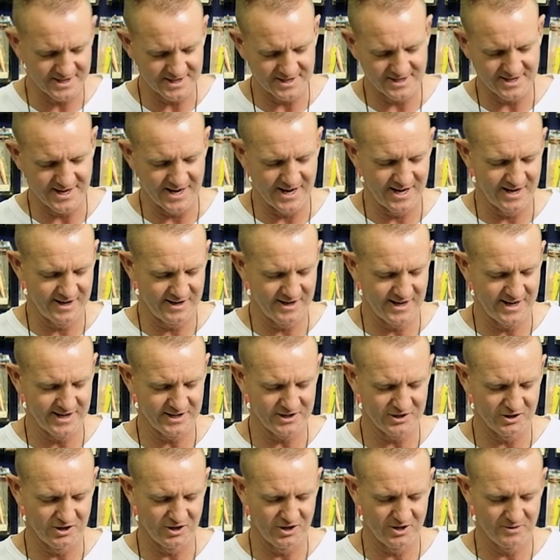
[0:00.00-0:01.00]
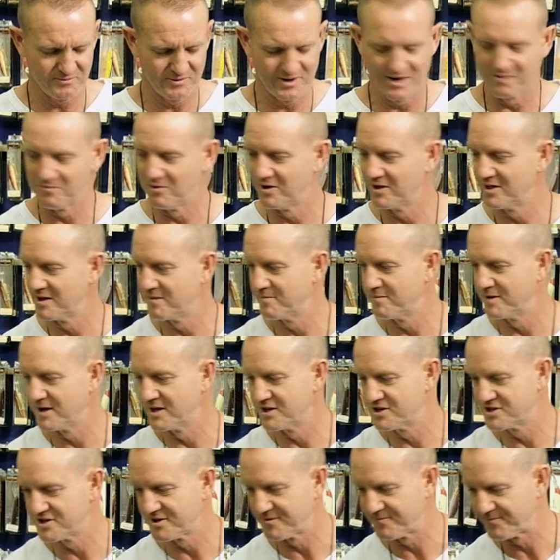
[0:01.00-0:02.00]
it down later on when I'm on the
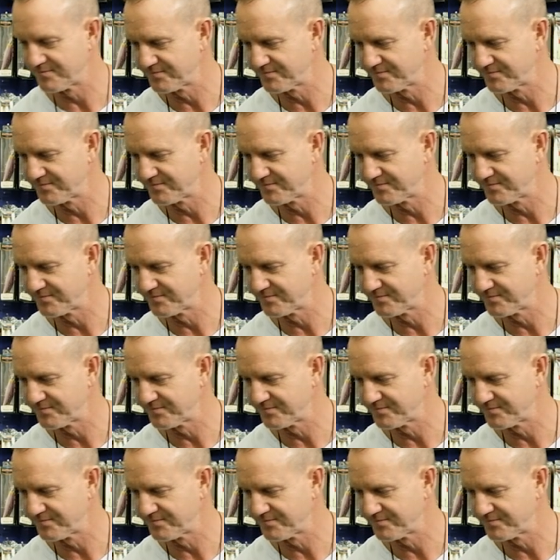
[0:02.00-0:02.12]
beach.